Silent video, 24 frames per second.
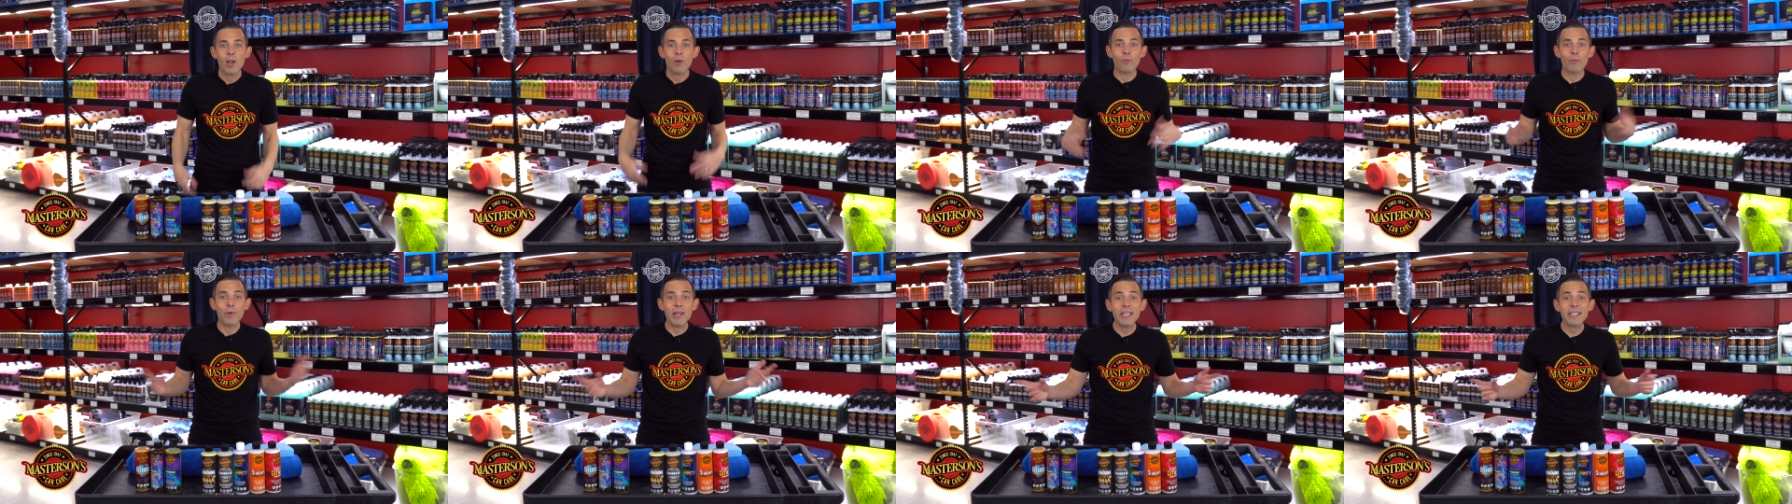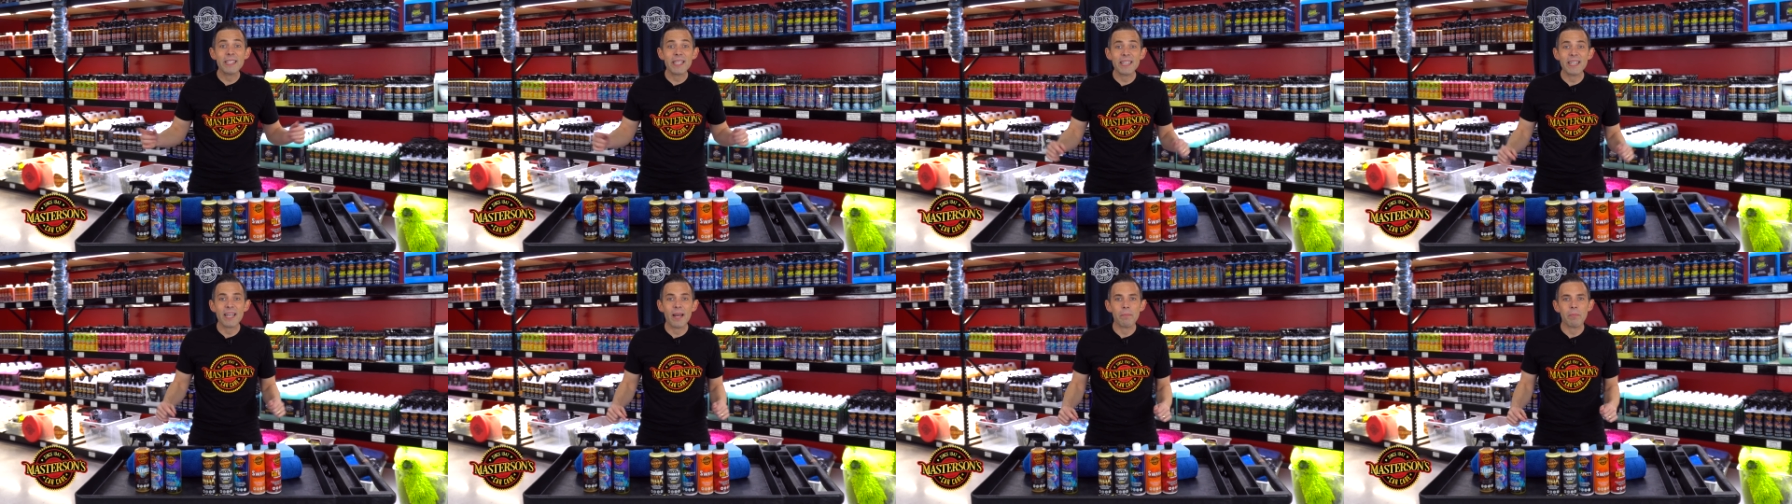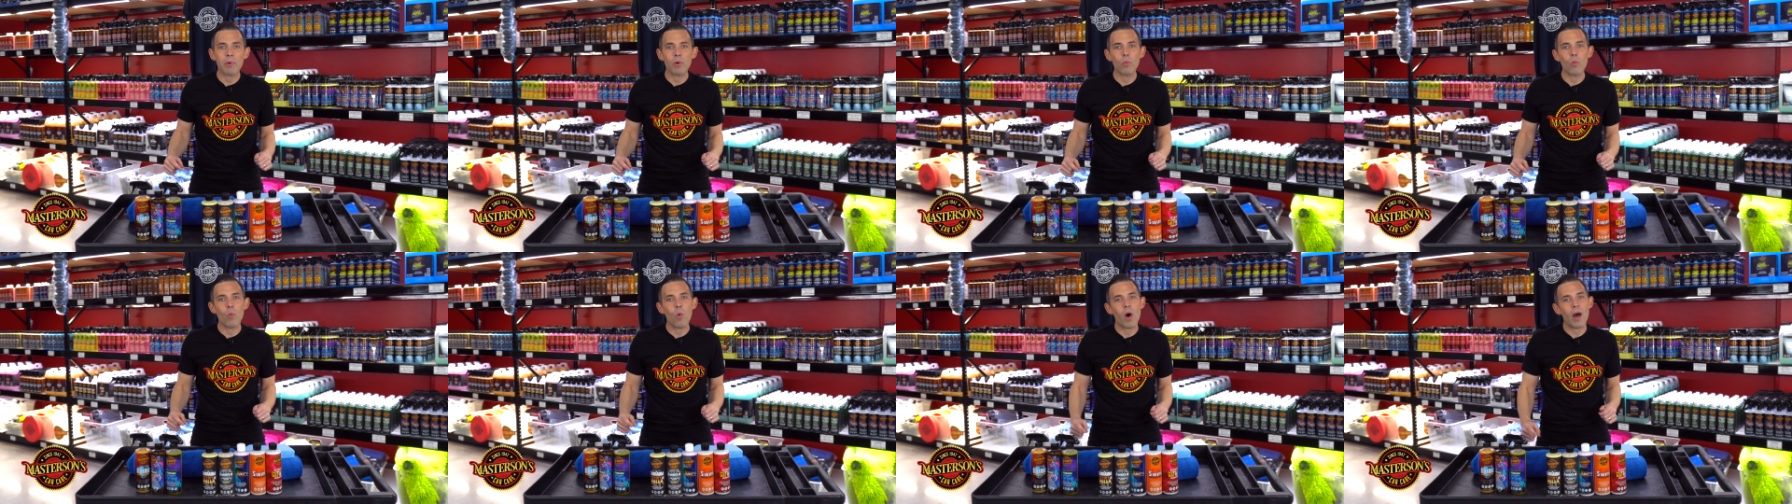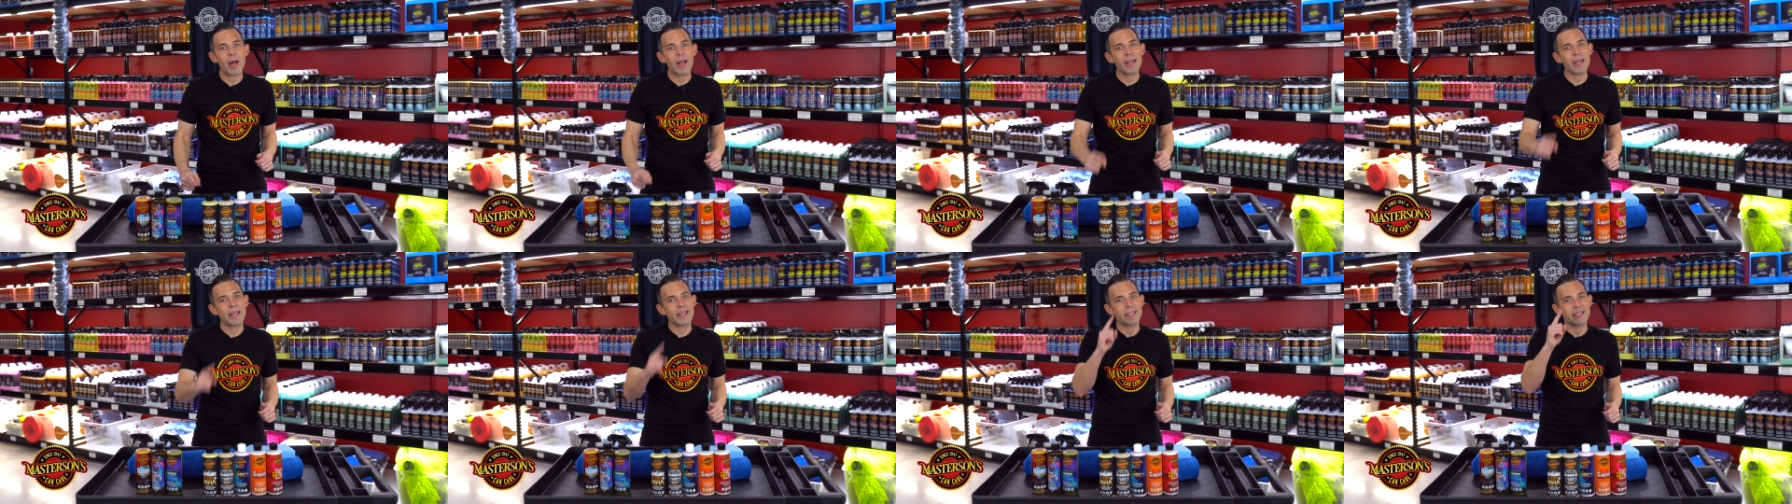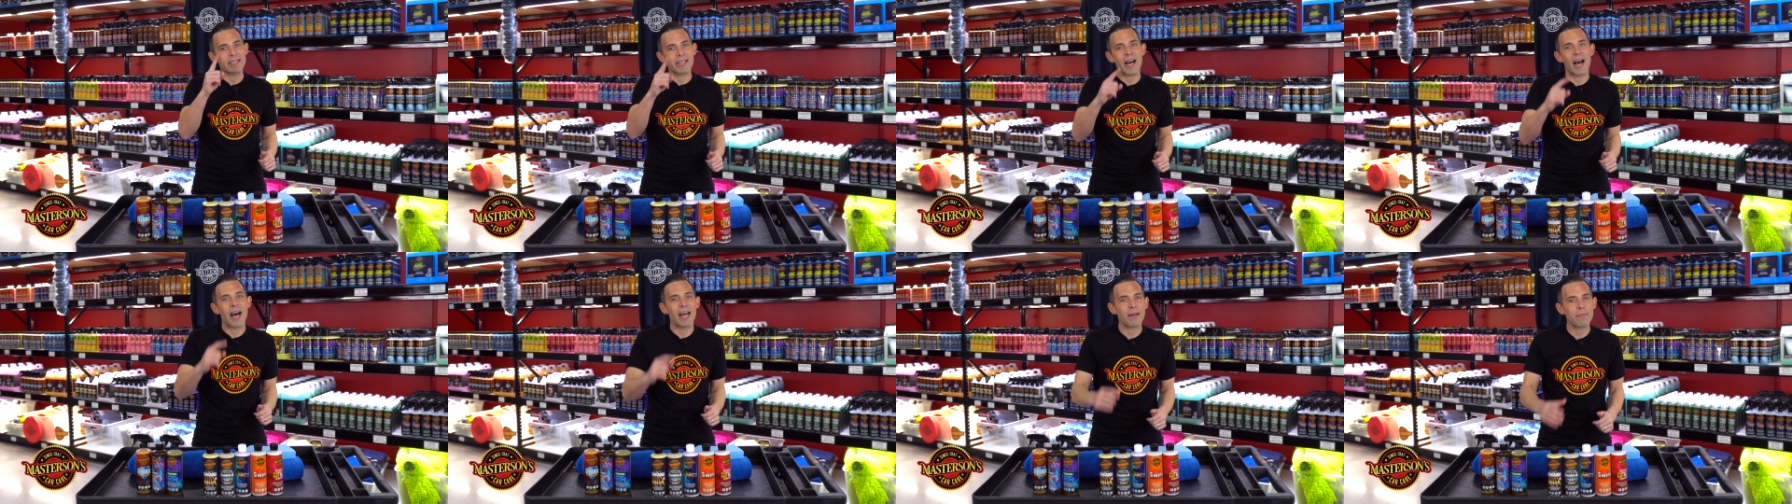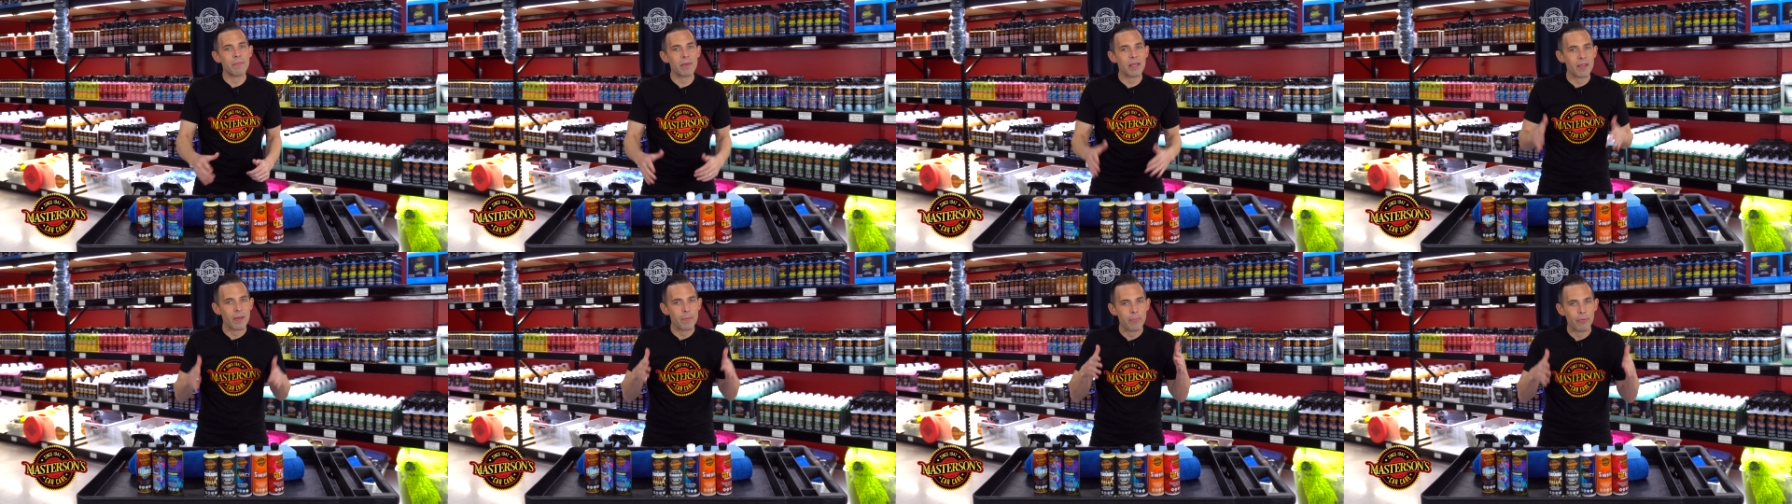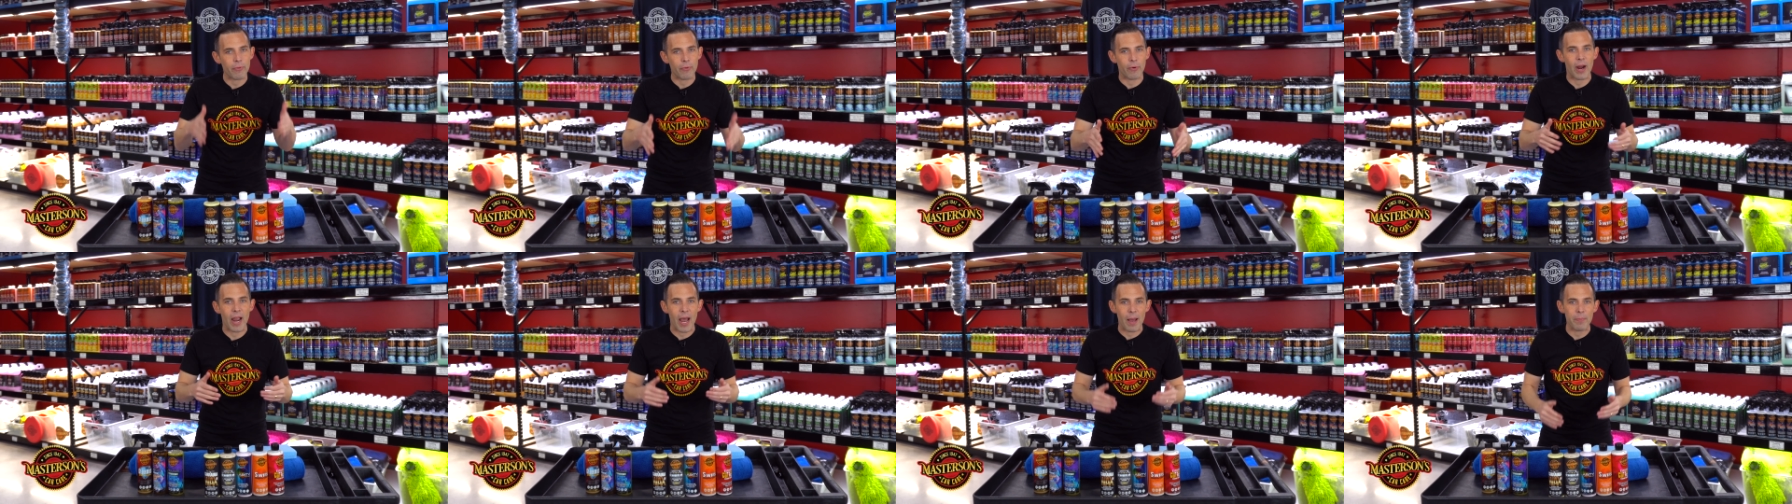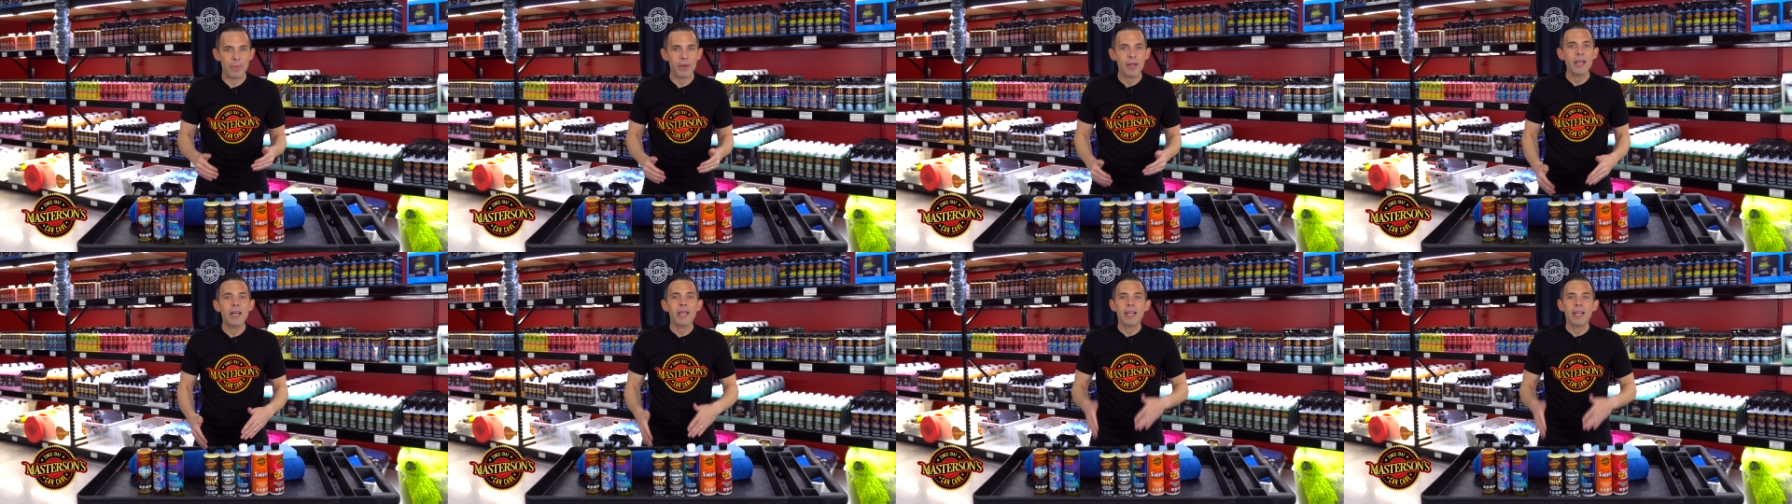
Reason number one is gotta be the prep.